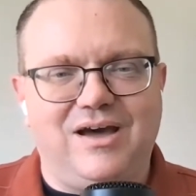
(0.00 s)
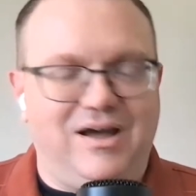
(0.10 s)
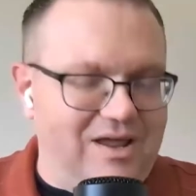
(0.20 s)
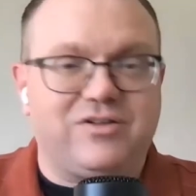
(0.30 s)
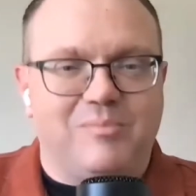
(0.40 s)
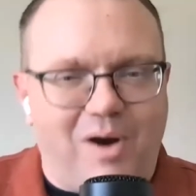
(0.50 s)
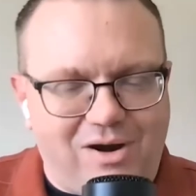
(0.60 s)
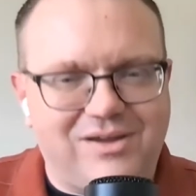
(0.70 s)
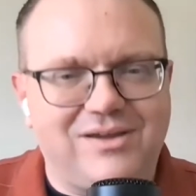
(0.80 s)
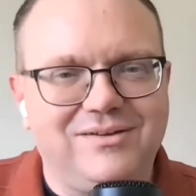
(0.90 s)
another
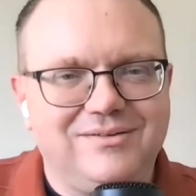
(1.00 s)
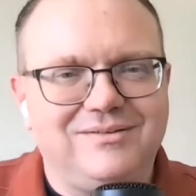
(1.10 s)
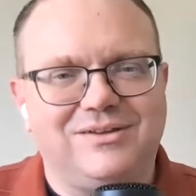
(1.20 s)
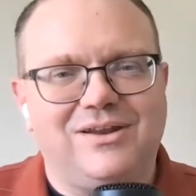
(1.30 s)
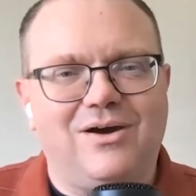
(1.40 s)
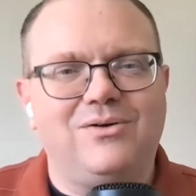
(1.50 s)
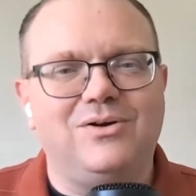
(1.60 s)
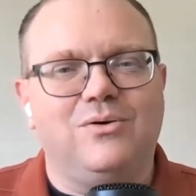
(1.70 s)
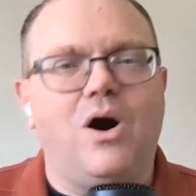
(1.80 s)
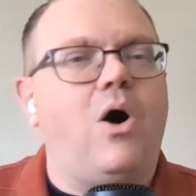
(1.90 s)
Mark, you know,
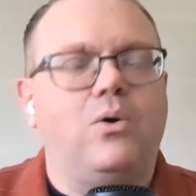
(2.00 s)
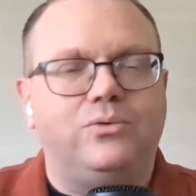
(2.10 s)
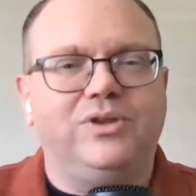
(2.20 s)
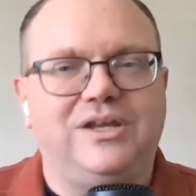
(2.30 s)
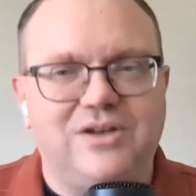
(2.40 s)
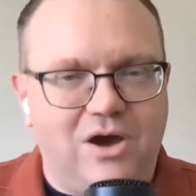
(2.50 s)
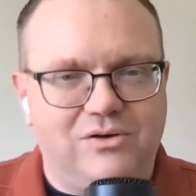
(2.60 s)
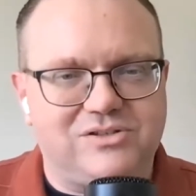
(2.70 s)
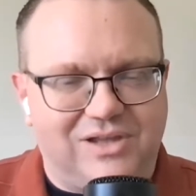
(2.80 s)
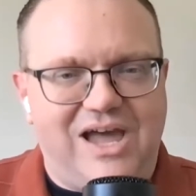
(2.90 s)
who only
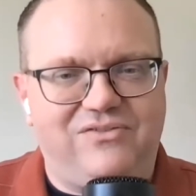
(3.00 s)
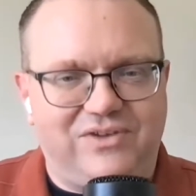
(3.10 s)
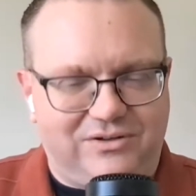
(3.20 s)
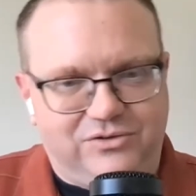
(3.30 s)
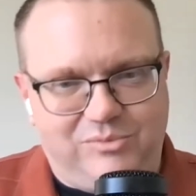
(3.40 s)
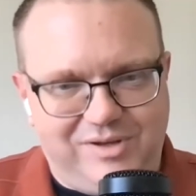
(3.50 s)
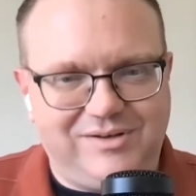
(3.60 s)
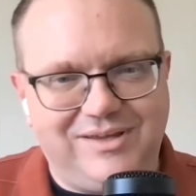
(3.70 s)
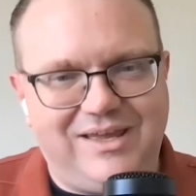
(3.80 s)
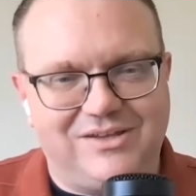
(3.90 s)
knows life at Lumon
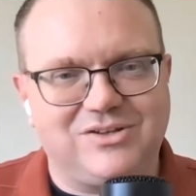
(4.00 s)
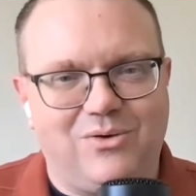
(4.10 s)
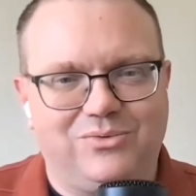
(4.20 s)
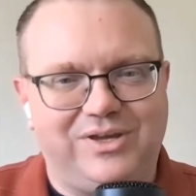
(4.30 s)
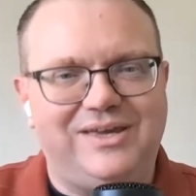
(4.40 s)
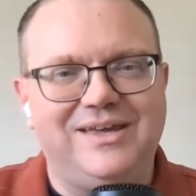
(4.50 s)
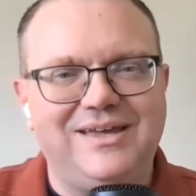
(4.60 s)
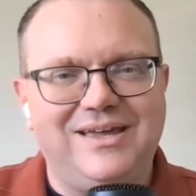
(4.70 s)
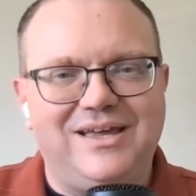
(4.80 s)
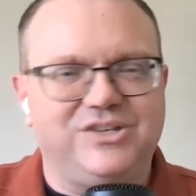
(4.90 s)
and is only,
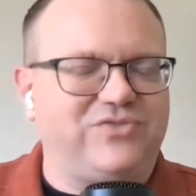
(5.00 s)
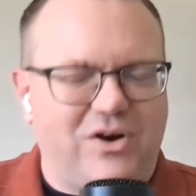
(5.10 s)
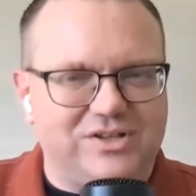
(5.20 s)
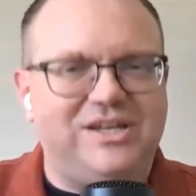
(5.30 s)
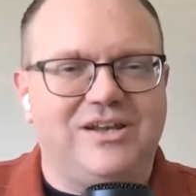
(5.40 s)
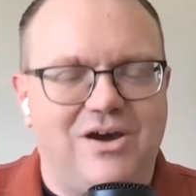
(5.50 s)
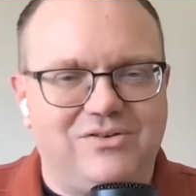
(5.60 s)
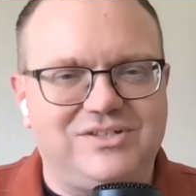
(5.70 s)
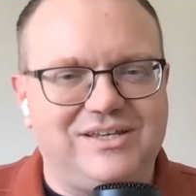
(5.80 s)
as far as he knows,